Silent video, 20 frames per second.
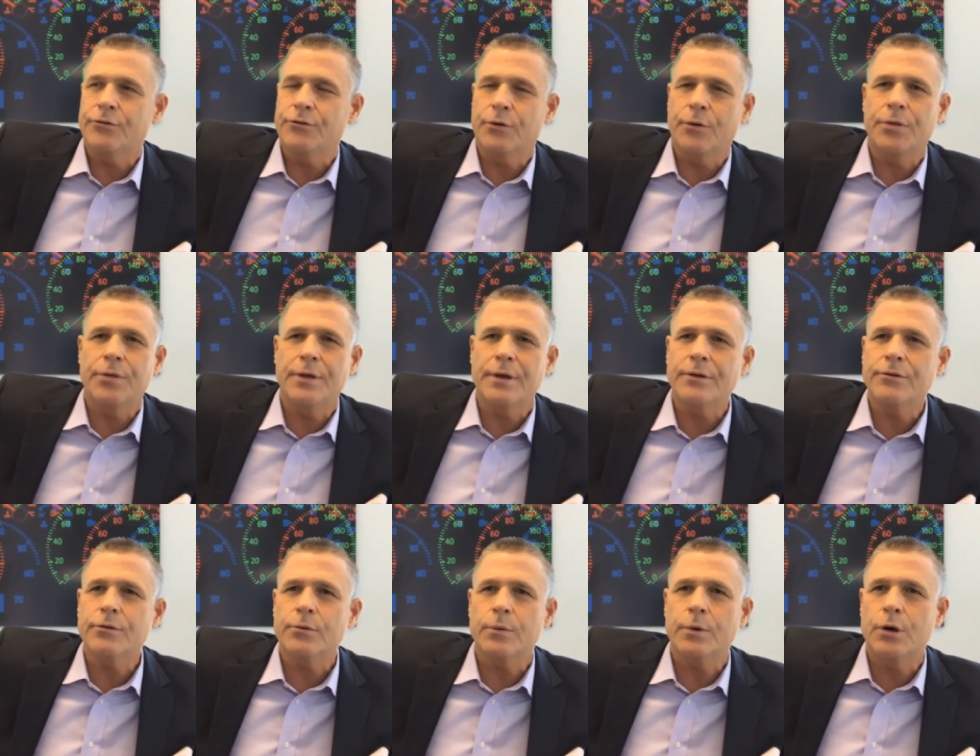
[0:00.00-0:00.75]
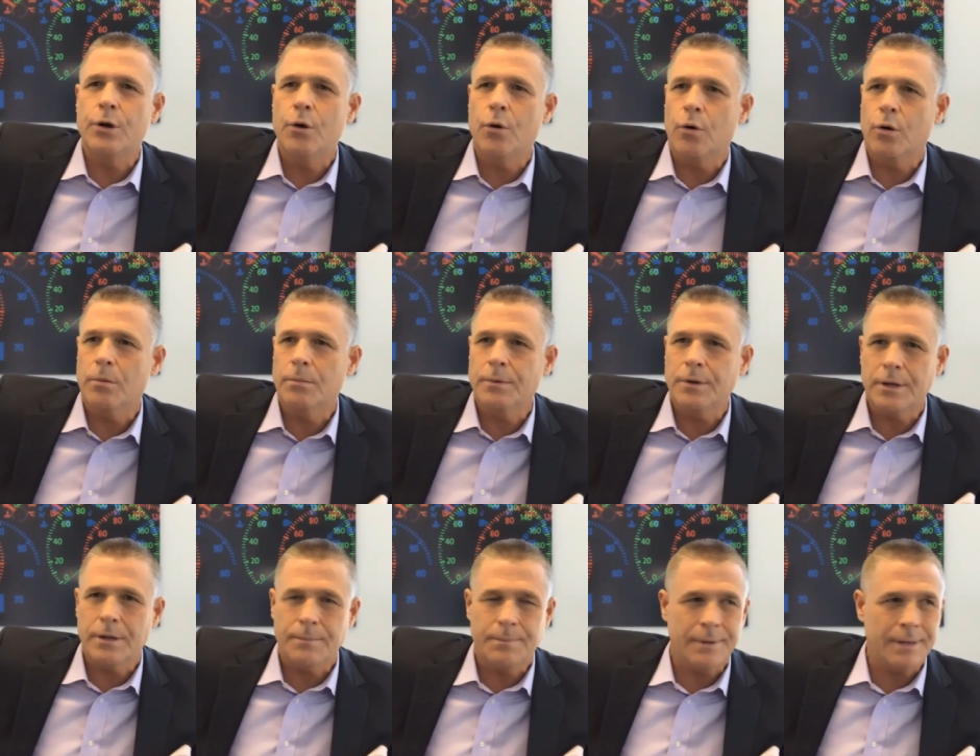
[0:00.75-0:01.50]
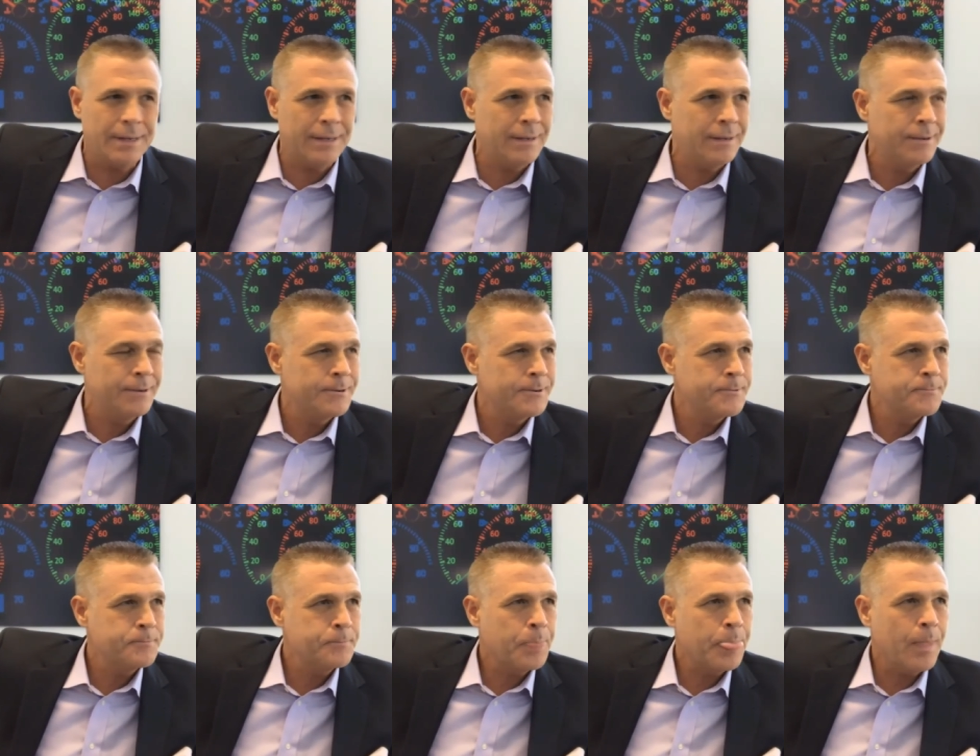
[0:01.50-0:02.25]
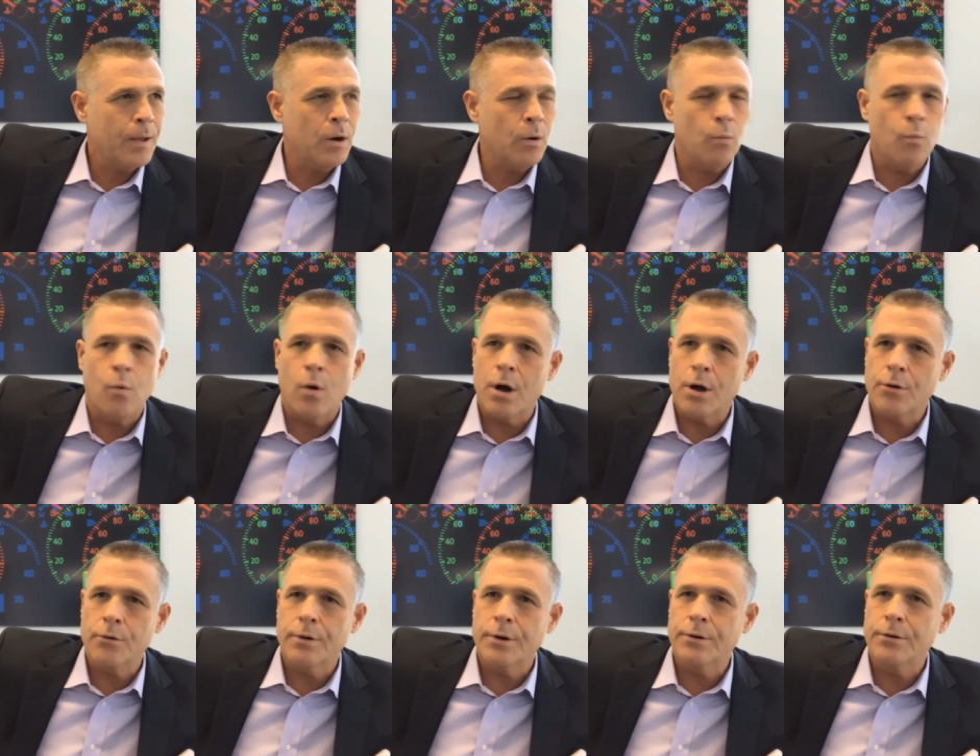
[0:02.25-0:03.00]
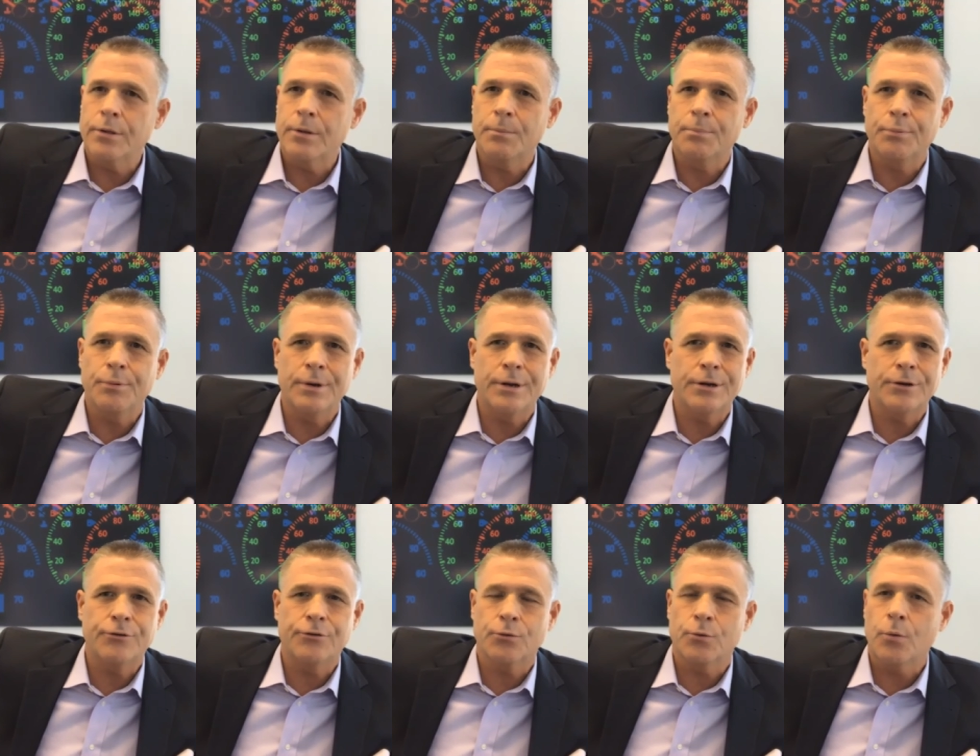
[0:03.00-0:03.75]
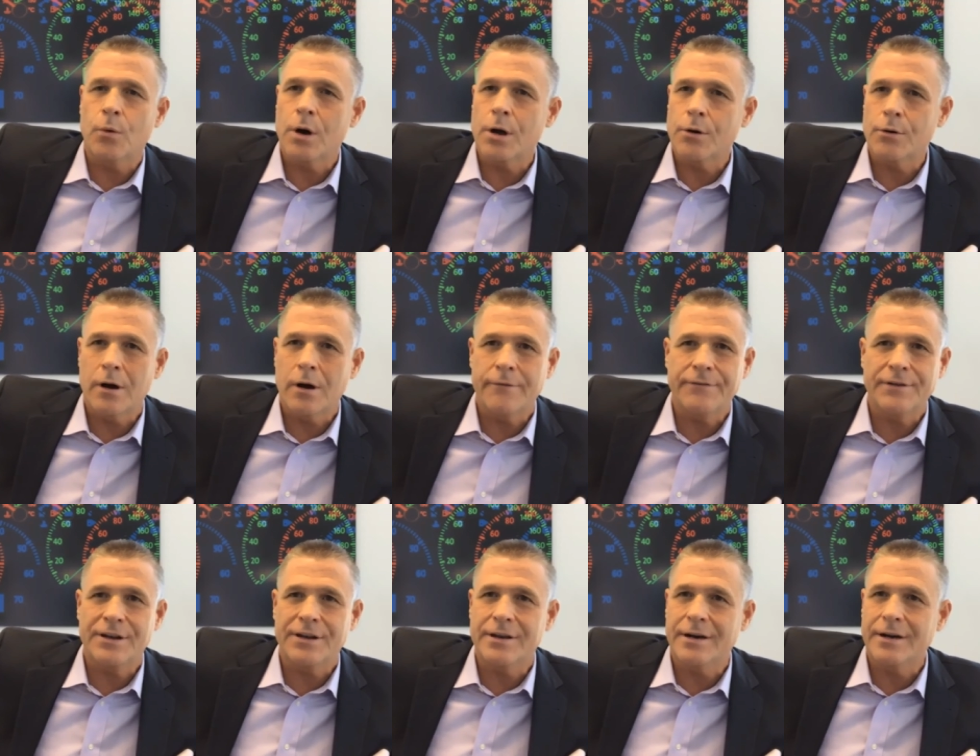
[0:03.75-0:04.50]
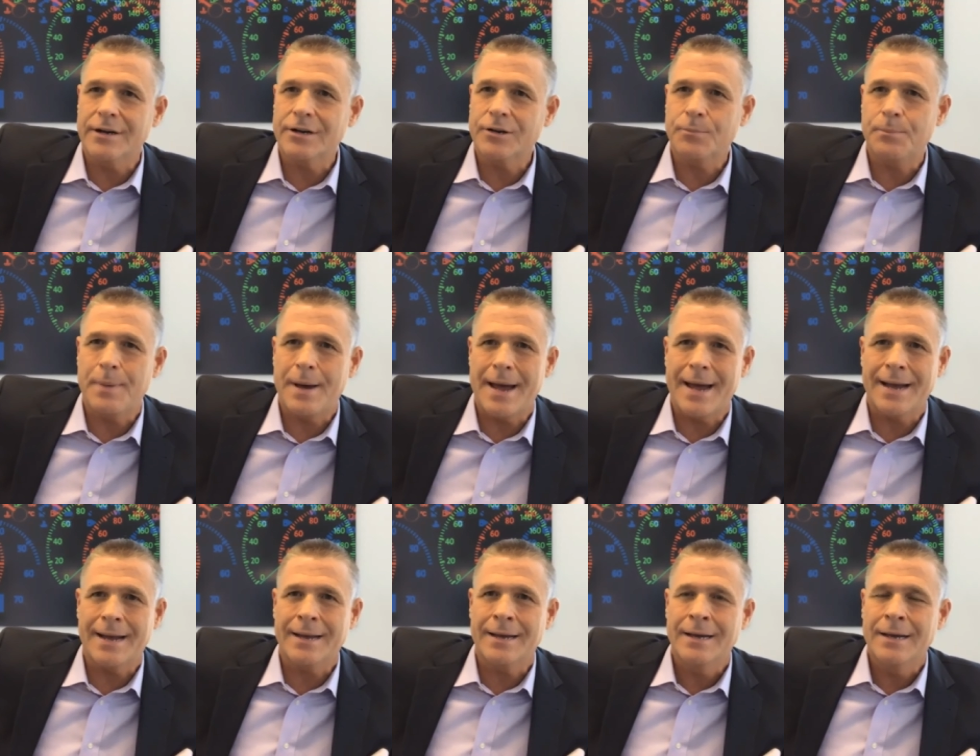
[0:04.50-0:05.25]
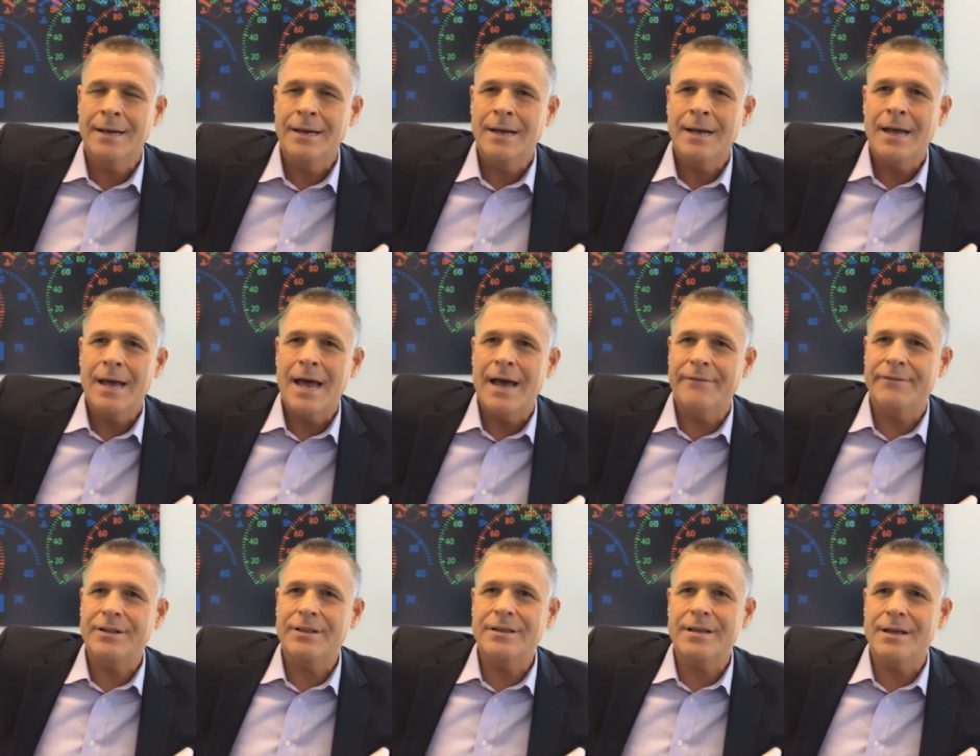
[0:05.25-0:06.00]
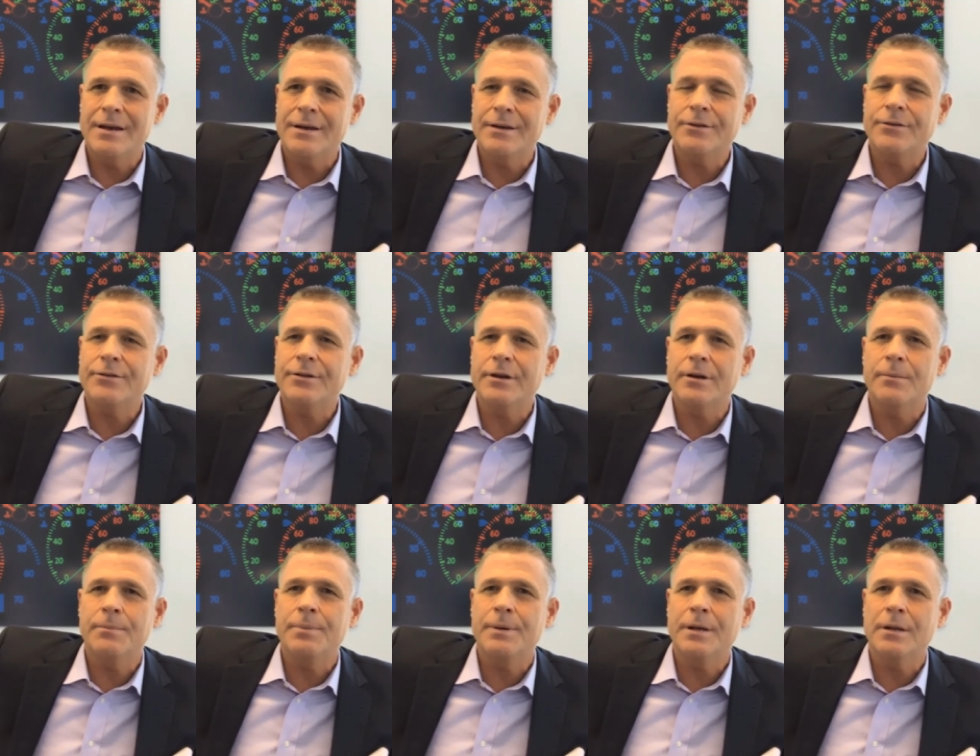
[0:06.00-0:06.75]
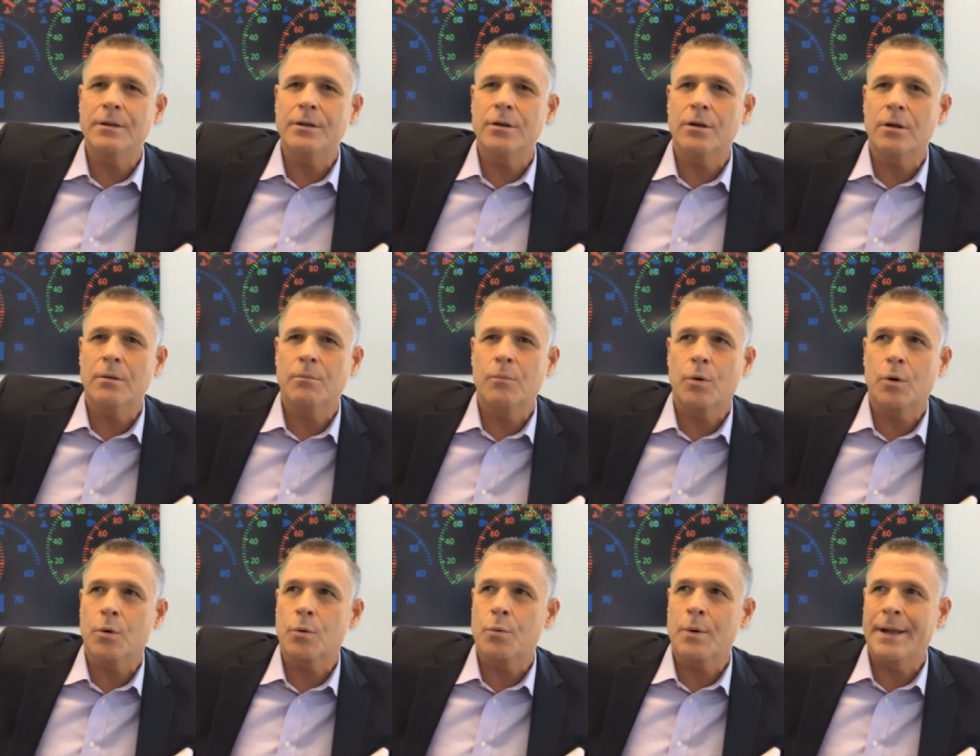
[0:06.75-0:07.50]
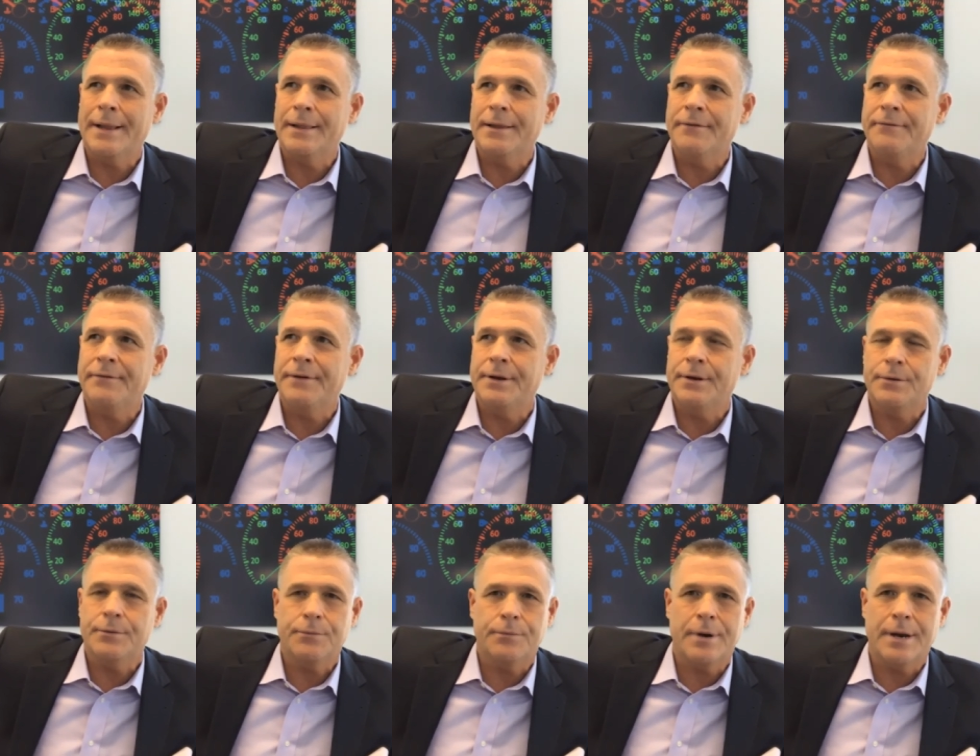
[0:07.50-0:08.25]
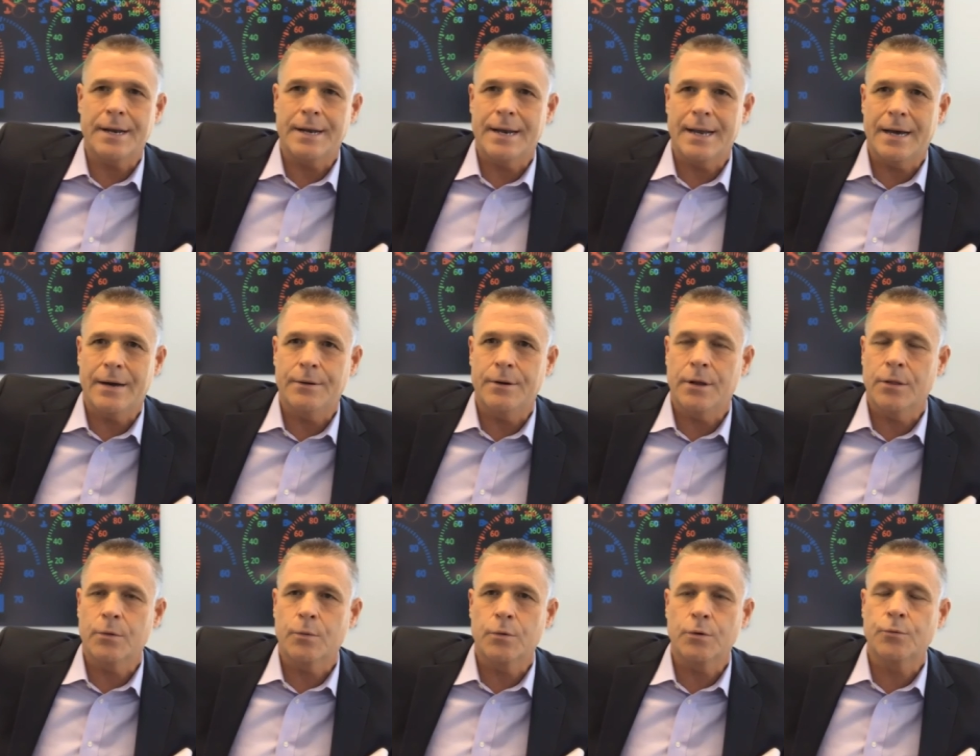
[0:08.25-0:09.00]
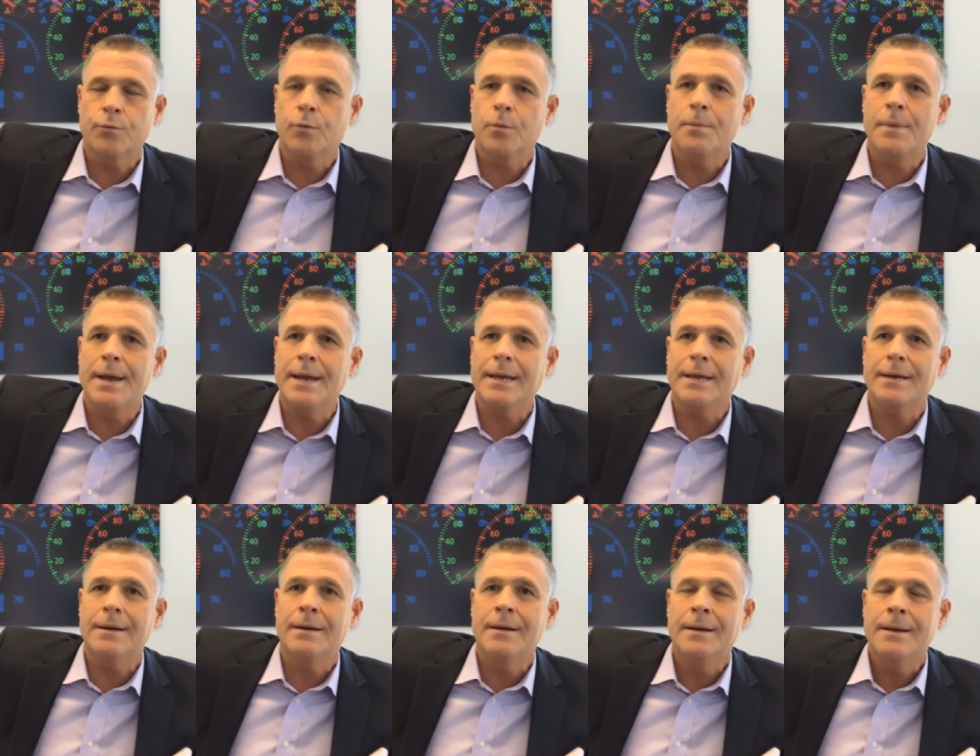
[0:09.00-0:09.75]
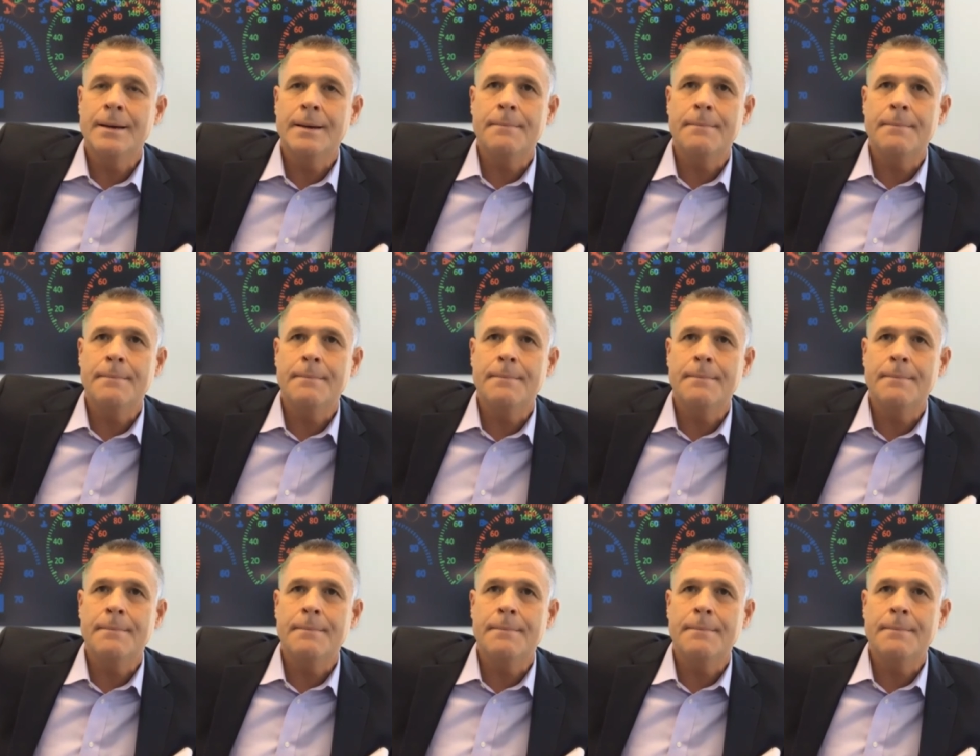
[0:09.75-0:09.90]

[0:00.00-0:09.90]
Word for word: So things that would normally be uh, water under the bridge or water off a duck's back have a tendency to be a little more relevant right now. In other words, we're making